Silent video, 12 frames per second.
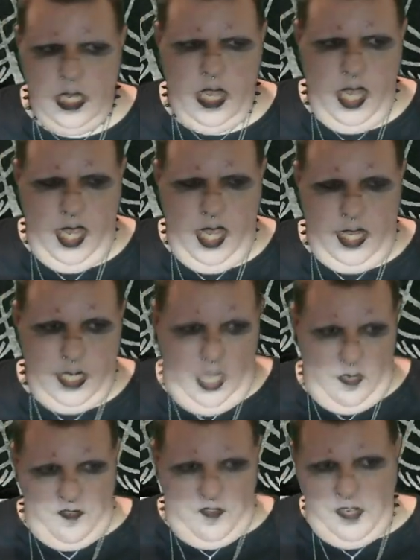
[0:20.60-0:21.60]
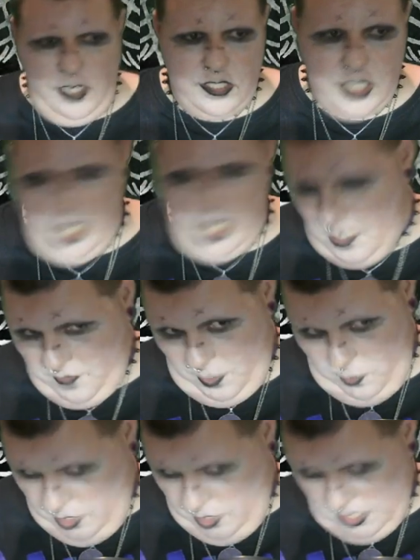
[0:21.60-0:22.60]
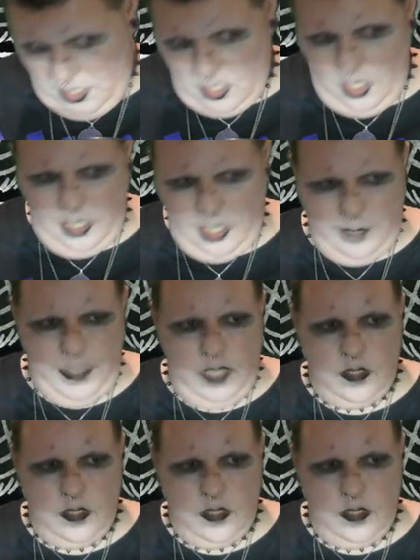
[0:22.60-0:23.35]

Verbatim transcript: Now first off, I wanted to talk about